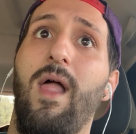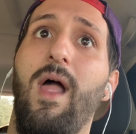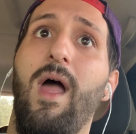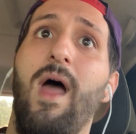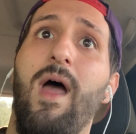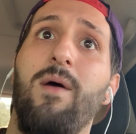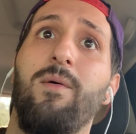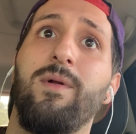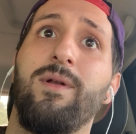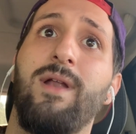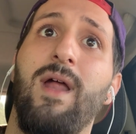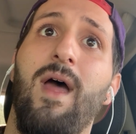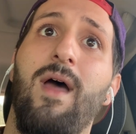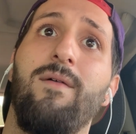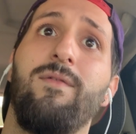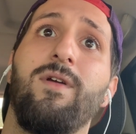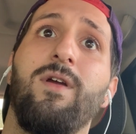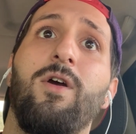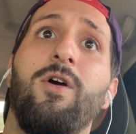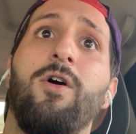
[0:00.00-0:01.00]
I was
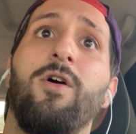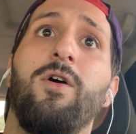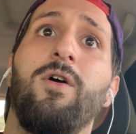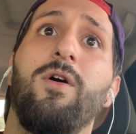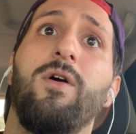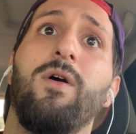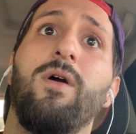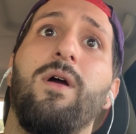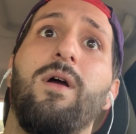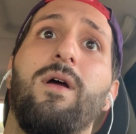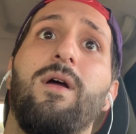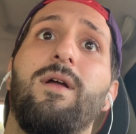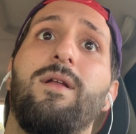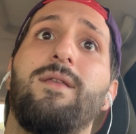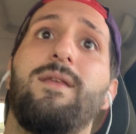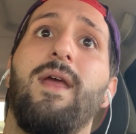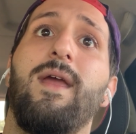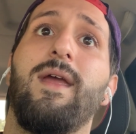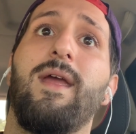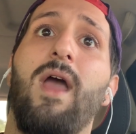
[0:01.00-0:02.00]
having her
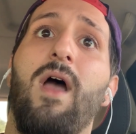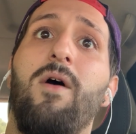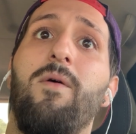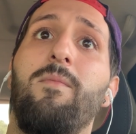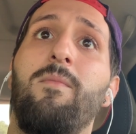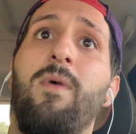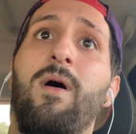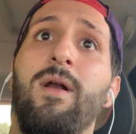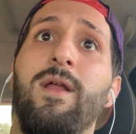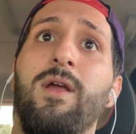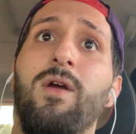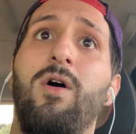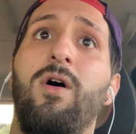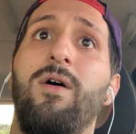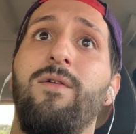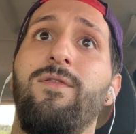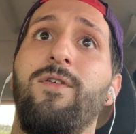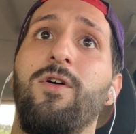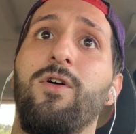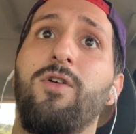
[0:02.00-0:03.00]
take out money
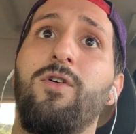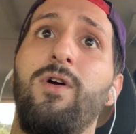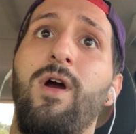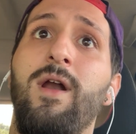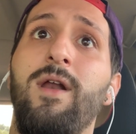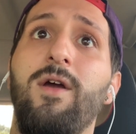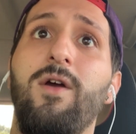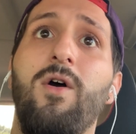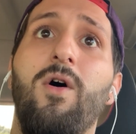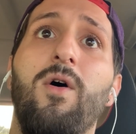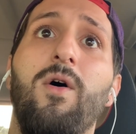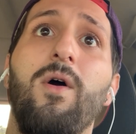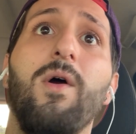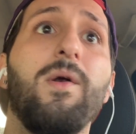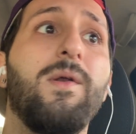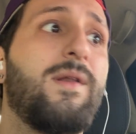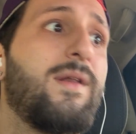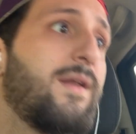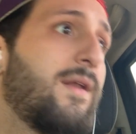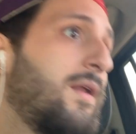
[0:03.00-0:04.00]
off her credit
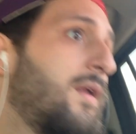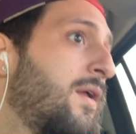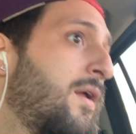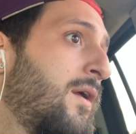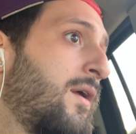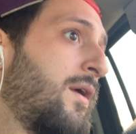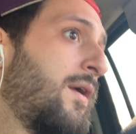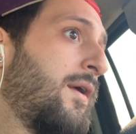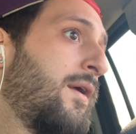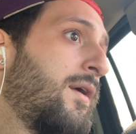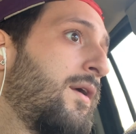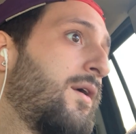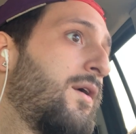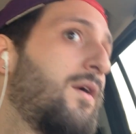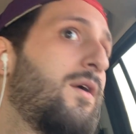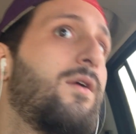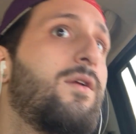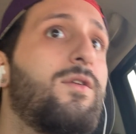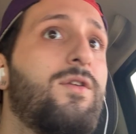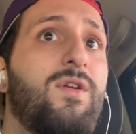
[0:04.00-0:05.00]
cards
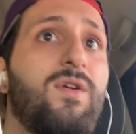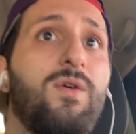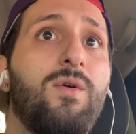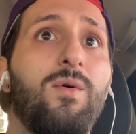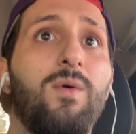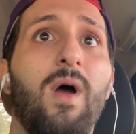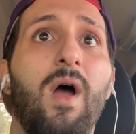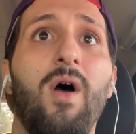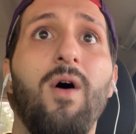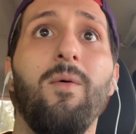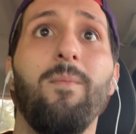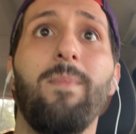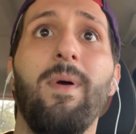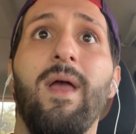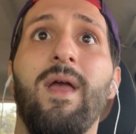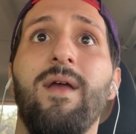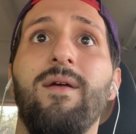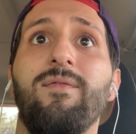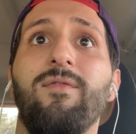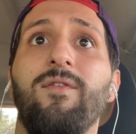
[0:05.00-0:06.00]
to help
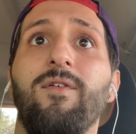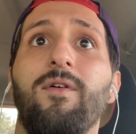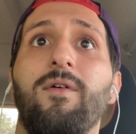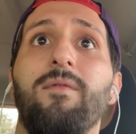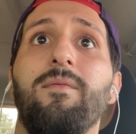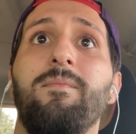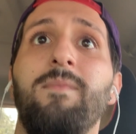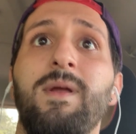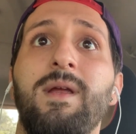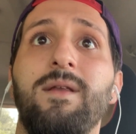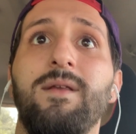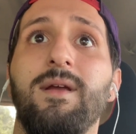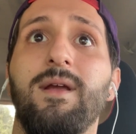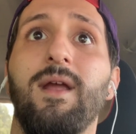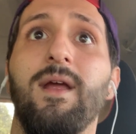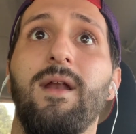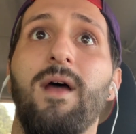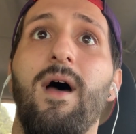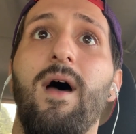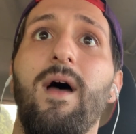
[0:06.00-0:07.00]
pay for me to
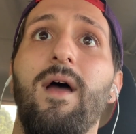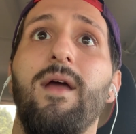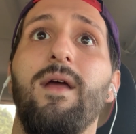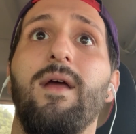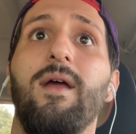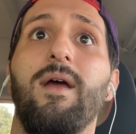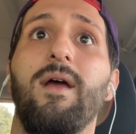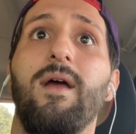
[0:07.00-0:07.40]
get high.